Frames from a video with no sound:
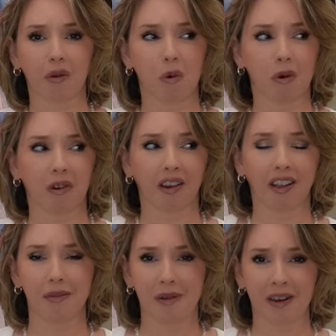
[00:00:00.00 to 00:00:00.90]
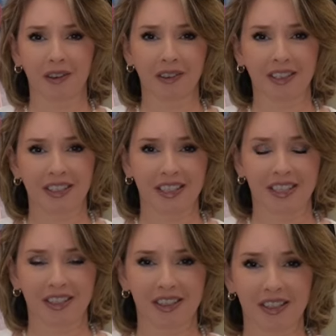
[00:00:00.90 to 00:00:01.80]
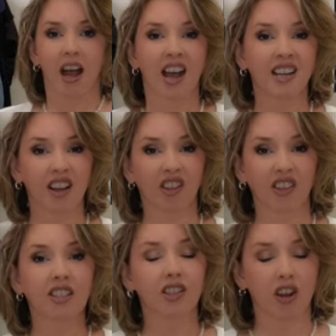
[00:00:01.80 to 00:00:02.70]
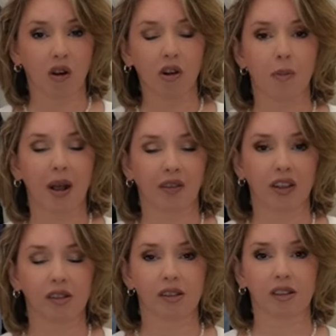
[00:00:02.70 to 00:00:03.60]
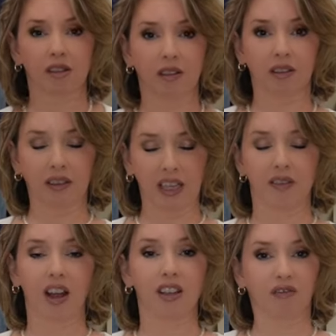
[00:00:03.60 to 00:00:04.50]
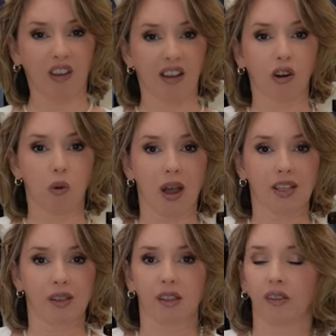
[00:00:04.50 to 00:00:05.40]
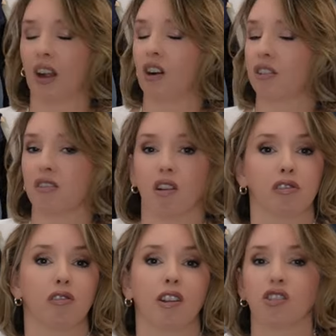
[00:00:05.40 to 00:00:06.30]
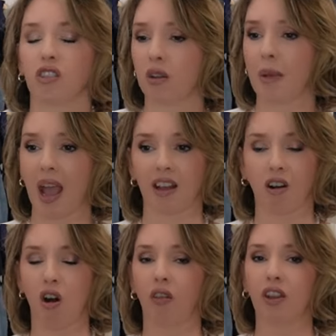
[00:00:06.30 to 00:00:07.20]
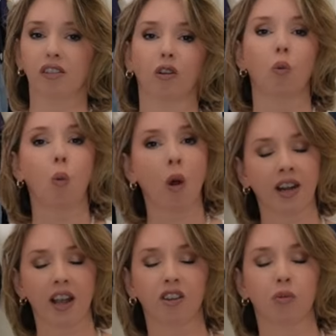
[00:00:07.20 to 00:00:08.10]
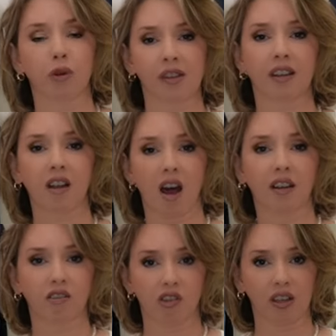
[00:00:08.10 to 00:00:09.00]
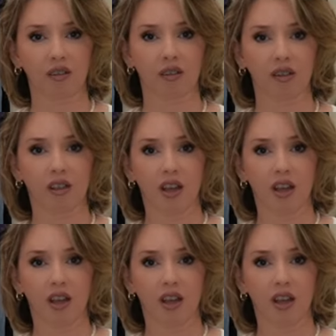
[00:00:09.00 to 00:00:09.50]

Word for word: I wore in my early teens. Another thing to note about these Levi's 501s is there is no stretch to them at all. These are 100% cotton jeans.